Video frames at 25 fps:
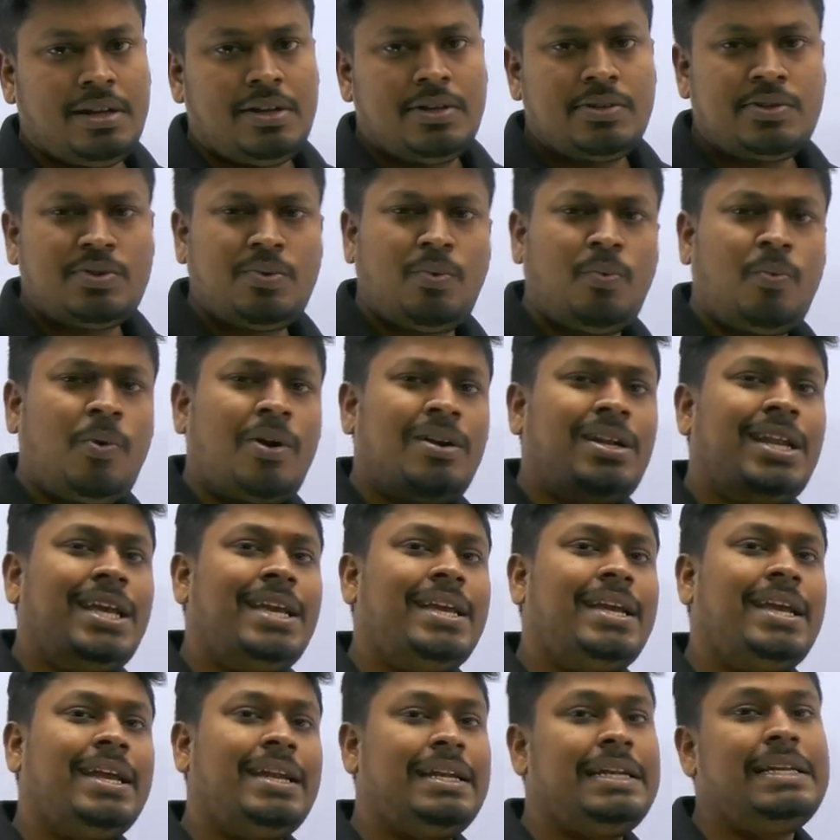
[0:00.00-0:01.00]
So what I
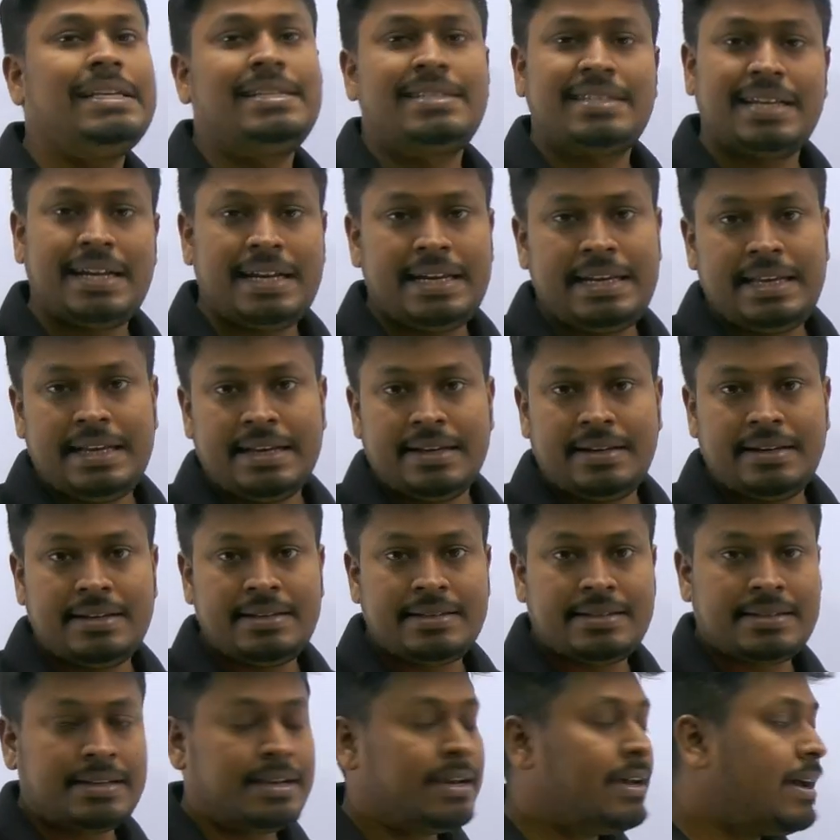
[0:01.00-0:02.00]
can decide here
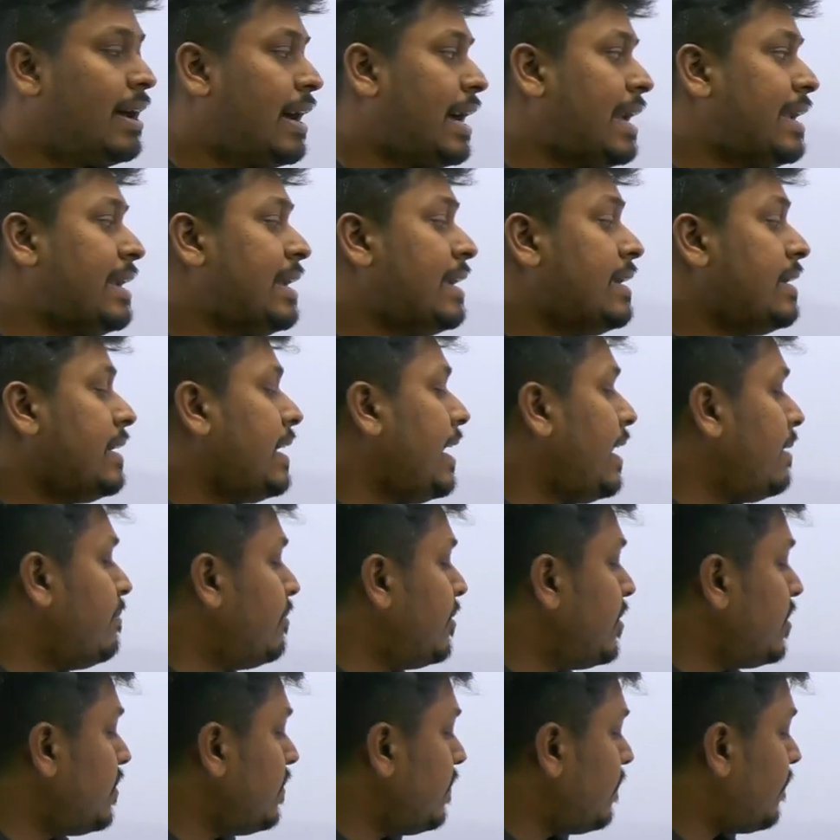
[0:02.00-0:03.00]
is, I can
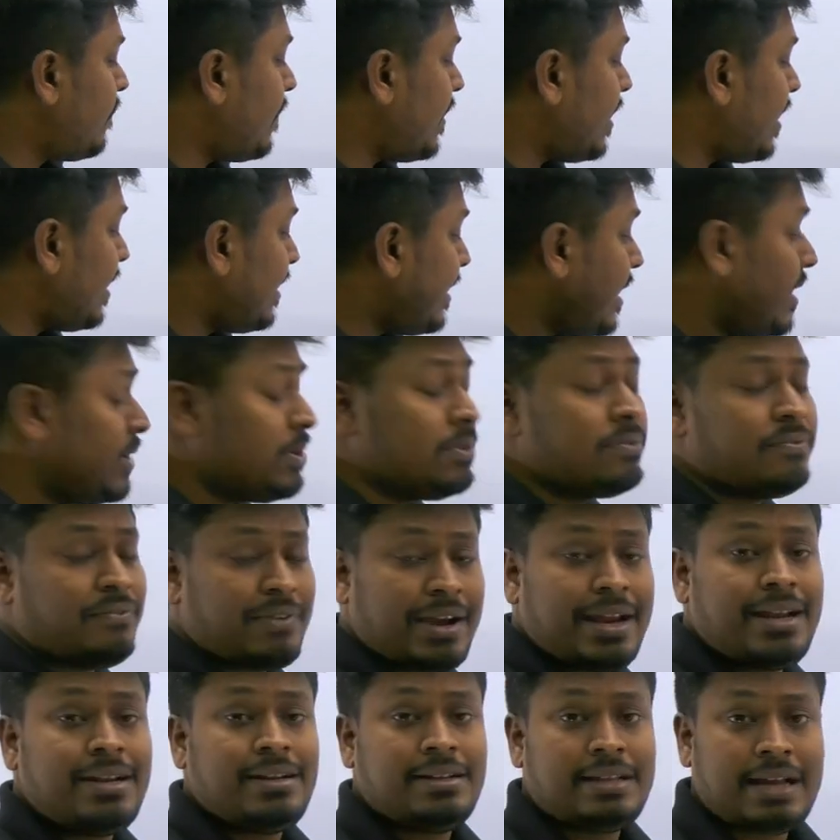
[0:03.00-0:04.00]
able to try to
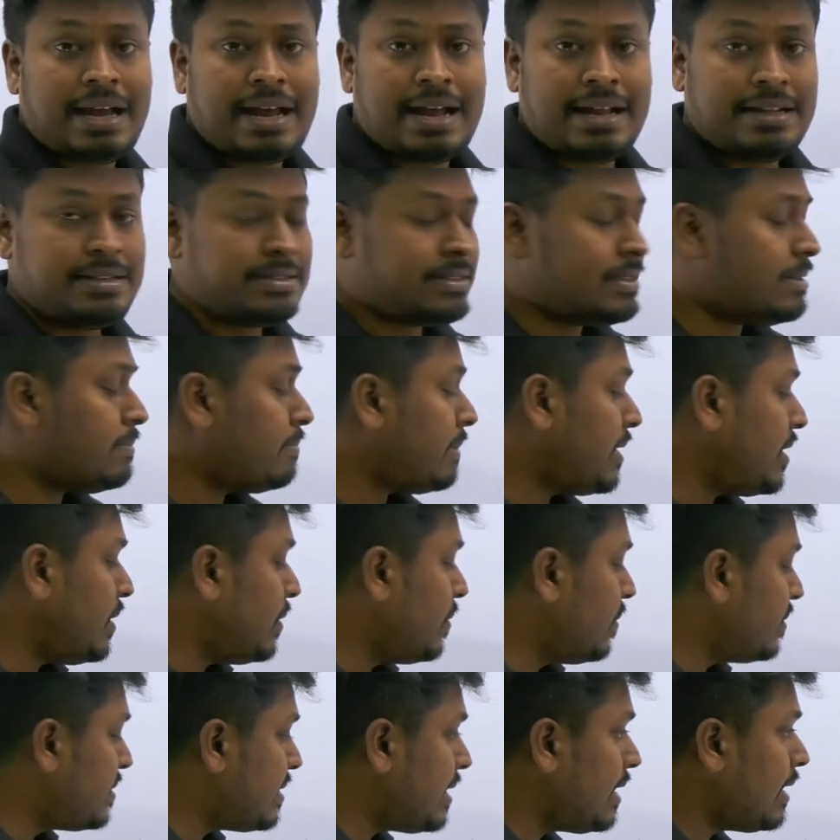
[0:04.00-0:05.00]
find the answer by
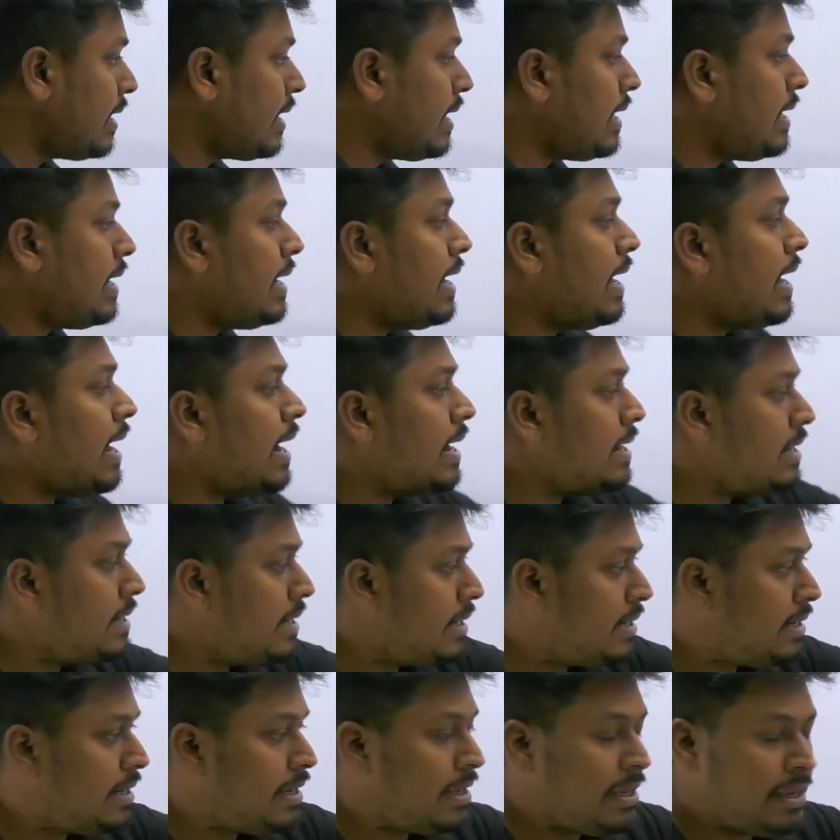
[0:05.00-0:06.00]
using A
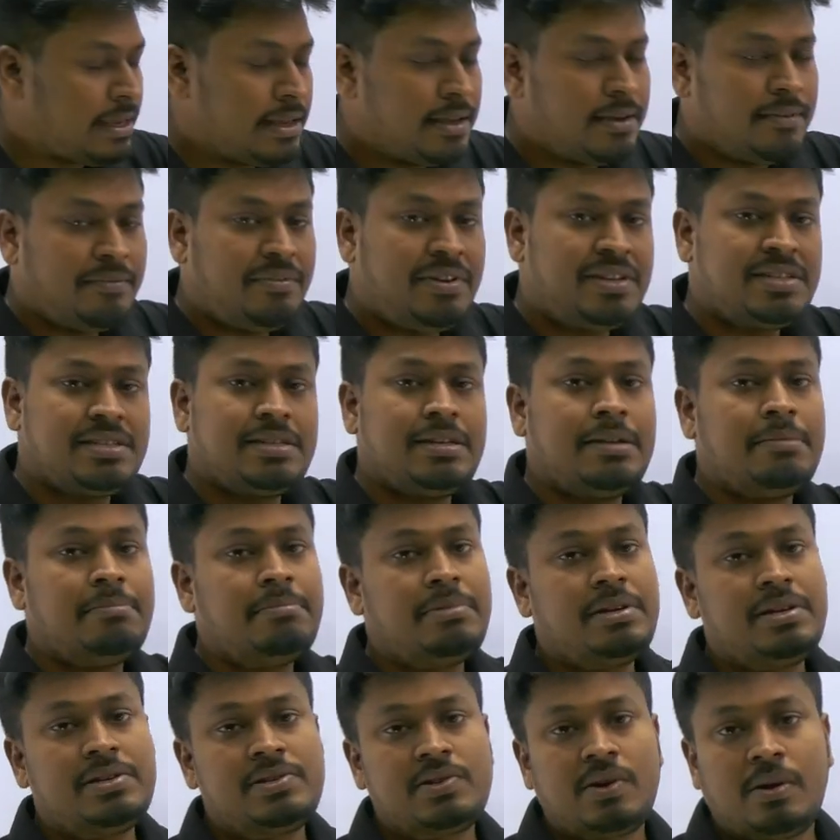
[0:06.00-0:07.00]
and D, which
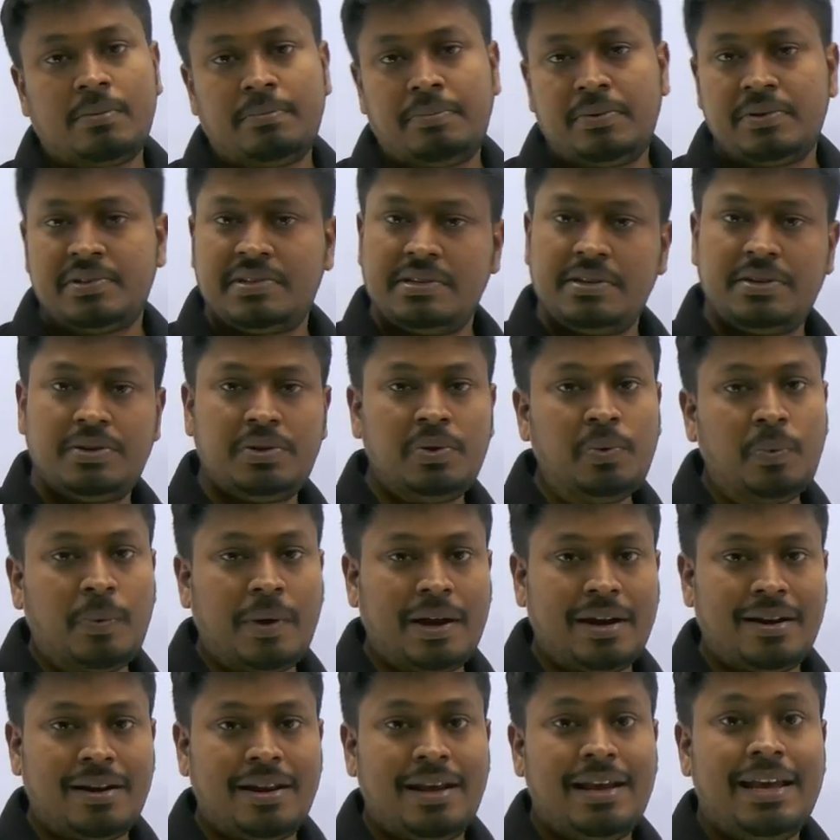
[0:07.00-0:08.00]
number is opposite to
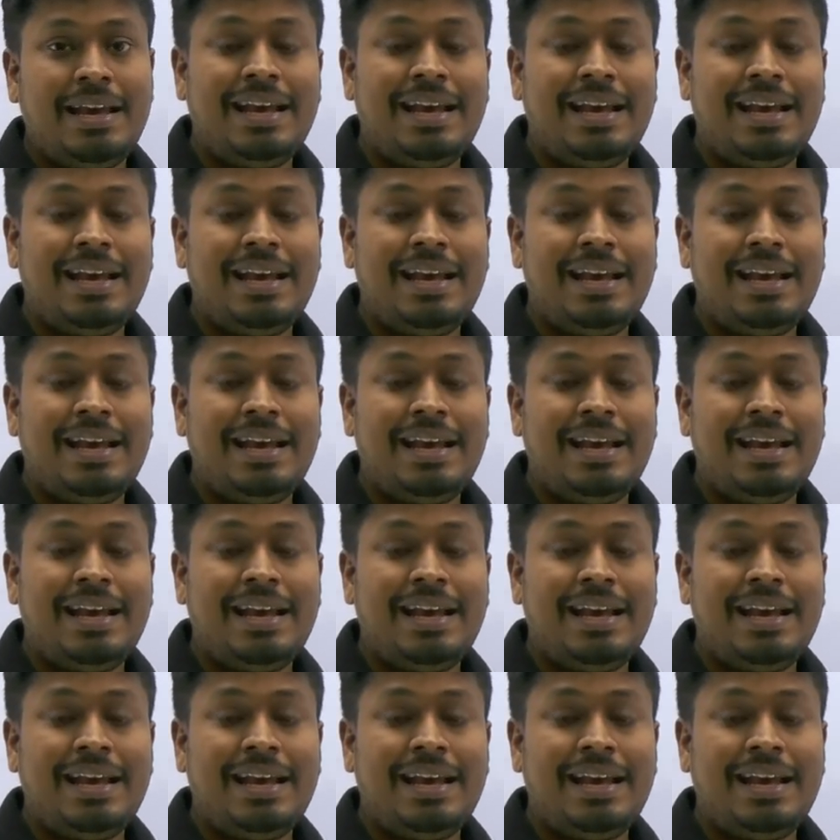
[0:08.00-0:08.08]
1.